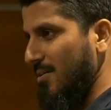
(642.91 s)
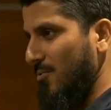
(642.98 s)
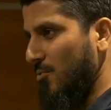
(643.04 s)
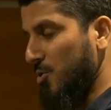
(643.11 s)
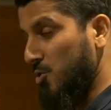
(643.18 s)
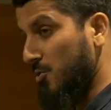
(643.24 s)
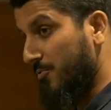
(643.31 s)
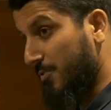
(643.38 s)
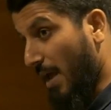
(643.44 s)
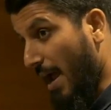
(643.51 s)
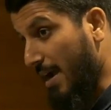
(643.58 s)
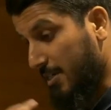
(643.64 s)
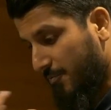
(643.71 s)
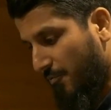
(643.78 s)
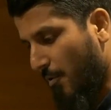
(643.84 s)
We should
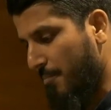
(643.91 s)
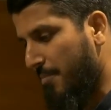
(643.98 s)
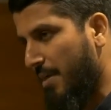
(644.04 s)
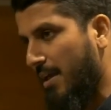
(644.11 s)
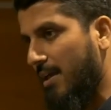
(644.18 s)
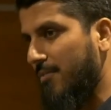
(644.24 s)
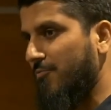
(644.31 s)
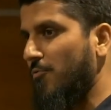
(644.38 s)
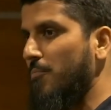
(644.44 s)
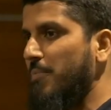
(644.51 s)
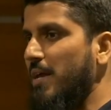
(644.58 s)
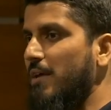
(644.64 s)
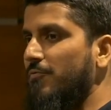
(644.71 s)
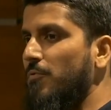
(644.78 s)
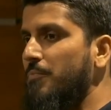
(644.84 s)
act from
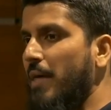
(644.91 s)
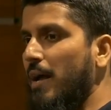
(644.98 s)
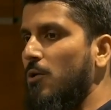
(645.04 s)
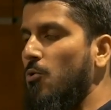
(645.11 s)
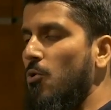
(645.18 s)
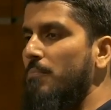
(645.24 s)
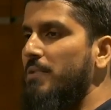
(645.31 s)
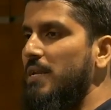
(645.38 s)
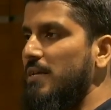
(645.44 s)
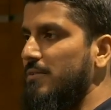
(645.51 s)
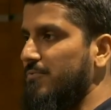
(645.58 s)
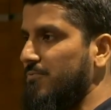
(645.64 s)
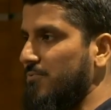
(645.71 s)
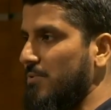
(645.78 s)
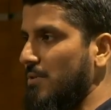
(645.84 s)
that core
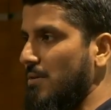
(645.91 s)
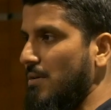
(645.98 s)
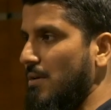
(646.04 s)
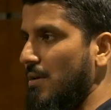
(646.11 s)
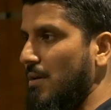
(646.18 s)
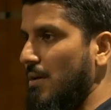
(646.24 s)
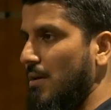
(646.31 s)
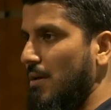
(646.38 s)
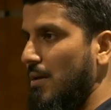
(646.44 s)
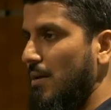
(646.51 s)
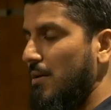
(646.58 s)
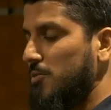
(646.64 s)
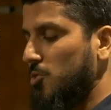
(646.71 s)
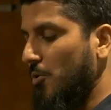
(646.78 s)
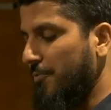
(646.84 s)
belief.
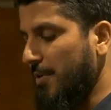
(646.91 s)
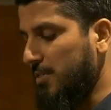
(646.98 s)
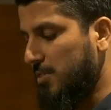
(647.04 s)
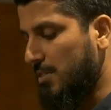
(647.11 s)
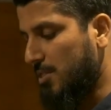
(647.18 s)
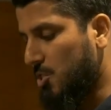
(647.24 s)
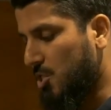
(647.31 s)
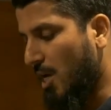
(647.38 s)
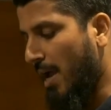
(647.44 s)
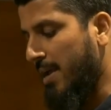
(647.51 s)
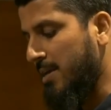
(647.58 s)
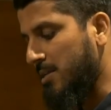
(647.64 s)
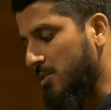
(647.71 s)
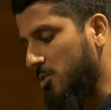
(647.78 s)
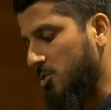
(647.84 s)
So this
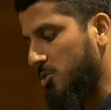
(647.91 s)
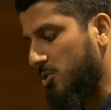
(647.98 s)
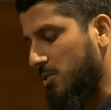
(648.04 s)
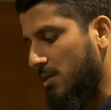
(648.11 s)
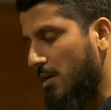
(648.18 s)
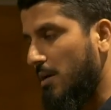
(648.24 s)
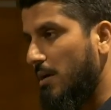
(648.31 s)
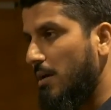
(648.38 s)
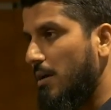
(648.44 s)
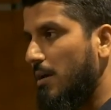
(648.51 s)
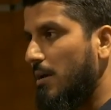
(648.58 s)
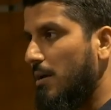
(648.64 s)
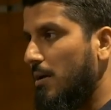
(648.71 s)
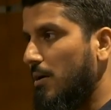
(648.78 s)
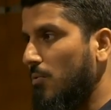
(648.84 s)
change,
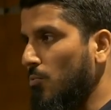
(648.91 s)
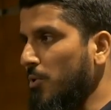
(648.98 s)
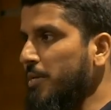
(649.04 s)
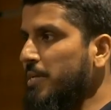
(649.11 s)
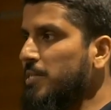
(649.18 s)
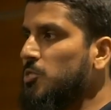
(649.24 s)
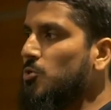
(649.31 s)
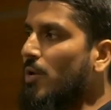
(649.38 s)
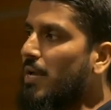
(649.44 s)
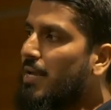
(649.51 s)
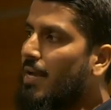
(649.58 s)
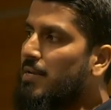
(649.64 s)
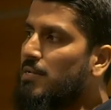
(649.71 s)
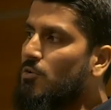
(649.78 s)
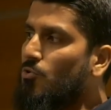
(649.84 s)
we need to
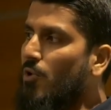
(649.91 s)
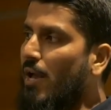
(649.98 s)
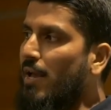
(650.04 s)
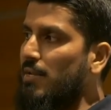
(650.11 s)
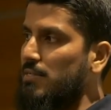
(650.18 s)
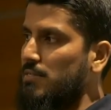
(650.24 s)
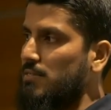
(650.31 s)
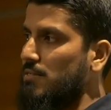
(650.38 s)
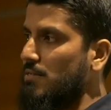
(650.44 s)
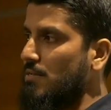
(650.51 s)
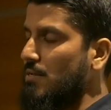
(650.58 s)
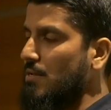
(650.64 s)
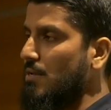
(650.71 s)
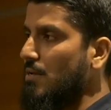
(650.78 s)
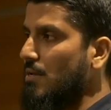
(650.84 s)
again create.
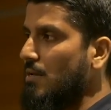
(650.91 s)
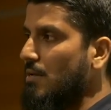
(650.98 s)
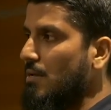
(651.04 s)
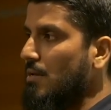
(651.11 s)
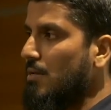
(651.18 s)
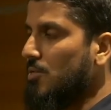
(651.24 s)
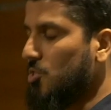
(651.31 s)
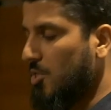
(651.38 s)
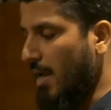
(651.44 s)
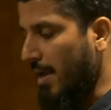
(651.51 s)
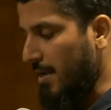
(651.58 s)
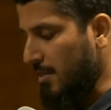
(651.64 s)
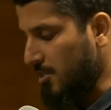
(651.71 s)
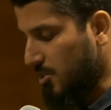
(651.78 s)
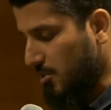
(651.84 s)

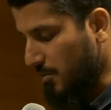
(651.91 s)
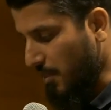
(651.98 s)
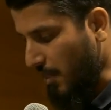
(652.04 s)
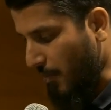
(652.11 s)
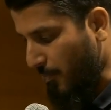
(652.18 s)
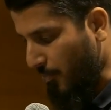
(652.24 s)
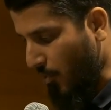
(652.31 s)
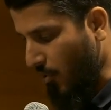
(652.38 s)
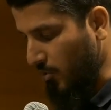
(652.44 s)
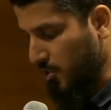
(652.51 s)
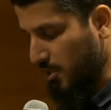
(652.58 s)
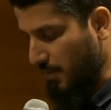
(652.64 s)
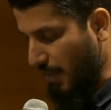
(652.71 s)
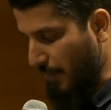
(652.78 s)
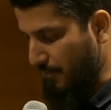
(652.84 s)
Change the
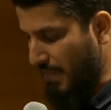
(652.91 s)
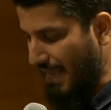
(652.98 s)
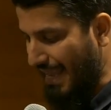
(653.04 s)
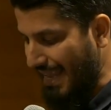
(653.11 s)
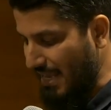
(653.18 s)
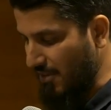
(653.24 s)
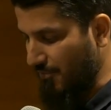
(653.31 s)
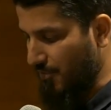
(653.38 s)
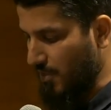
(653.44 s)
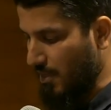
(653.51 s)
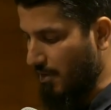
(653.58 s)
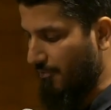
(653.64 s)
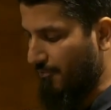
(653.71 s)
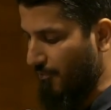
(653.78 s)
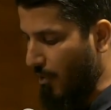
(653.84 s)
approach, their
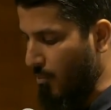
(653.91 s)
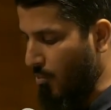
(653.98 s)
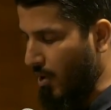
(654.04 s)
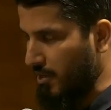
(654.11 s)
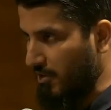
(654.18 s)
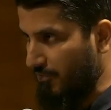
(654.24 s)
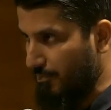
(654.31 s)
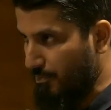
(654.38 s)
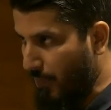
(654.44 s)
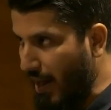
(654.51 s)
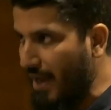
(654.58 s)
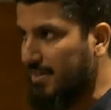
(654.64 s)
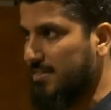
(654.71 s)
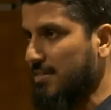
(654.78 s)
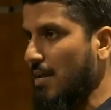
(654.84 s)
behavior from one of
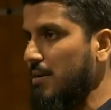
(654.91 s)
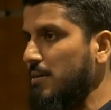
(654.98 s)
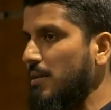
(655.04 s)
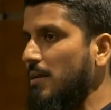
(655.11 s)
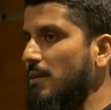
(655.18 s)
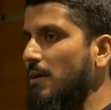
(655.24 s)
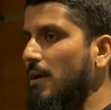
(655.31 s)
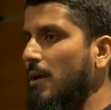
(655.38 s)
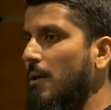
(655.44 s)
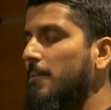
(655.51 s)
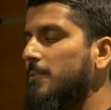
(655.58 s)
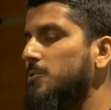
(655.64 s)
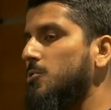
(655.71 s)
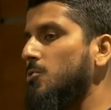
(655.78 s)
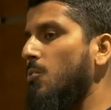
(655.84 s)
bystanding
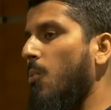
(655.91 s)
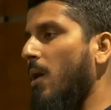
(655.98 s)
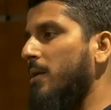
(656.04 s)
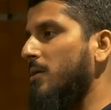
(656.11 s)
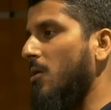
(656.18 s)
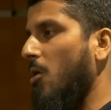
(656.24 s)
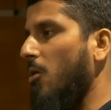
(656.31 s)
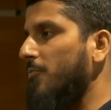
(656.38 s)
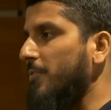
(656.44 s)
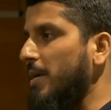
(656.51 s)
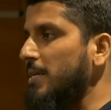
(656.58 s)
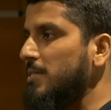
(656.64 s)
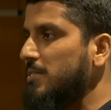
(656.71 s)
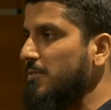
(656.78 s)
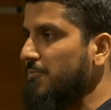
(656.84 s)
to one of
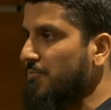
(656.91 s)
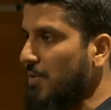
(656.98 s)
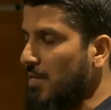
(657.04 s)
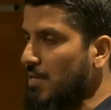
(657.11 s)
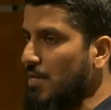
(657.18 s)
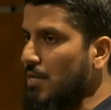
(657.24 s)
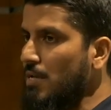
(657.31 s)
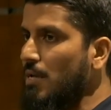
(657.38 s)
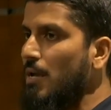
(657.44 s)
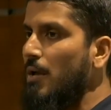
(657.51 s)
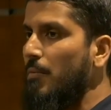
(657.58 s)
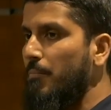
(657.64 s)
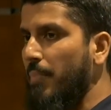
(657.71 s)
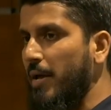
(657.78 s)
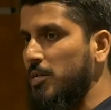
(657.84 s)
intervening
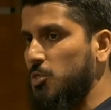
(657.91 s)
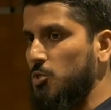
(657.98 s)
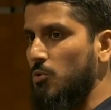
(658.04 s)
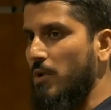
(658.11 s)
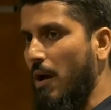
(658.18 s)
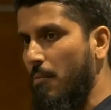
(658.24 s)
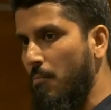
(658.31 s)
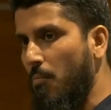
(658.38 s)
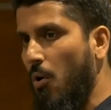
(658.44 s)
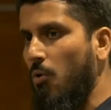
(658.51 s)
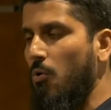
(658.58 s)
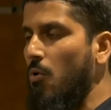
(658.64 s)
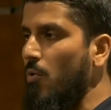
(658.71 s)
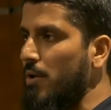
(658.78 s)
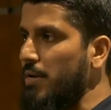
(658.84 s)
based on our
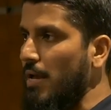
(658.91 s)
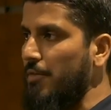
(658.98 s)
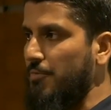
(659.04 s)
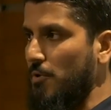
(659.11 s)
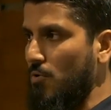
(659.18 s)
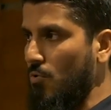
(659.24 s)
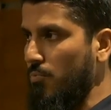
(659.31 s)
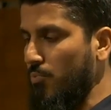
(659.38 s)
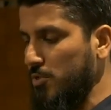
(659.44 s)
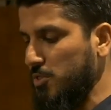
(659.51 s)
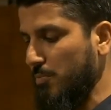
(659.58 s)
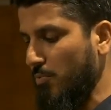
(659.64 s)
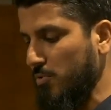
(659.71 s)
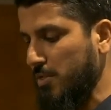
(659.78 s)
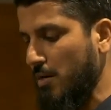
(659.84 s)
moral and ethical
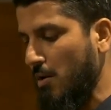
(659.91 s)
principles.